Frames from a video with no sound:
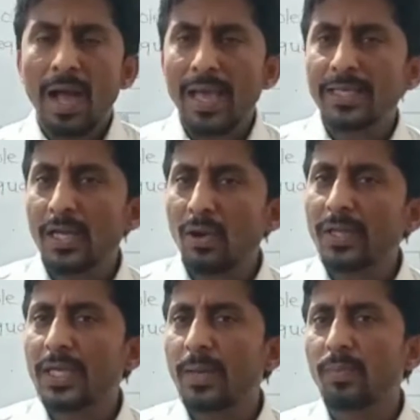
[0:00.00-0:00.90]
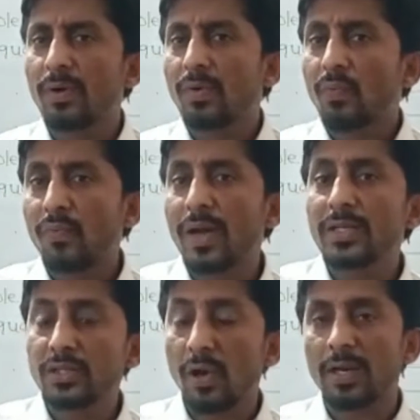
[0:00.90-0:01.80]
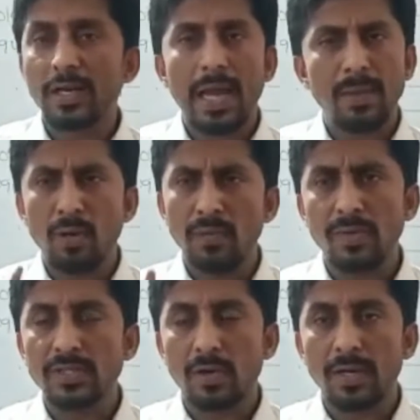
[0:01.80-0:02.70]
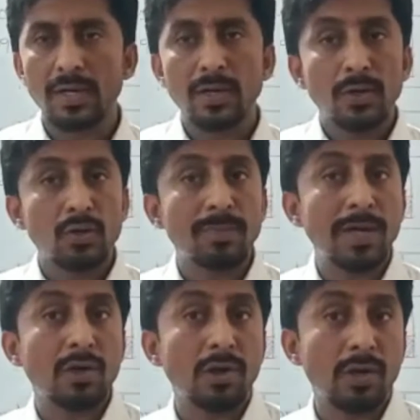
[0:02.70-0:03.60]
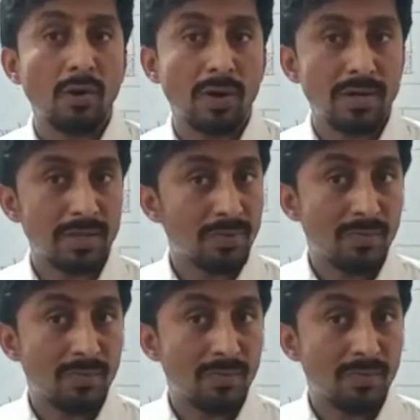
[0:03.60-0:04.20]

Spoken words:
I cannot give one chocolate. I have only one chocolate to my daughter only.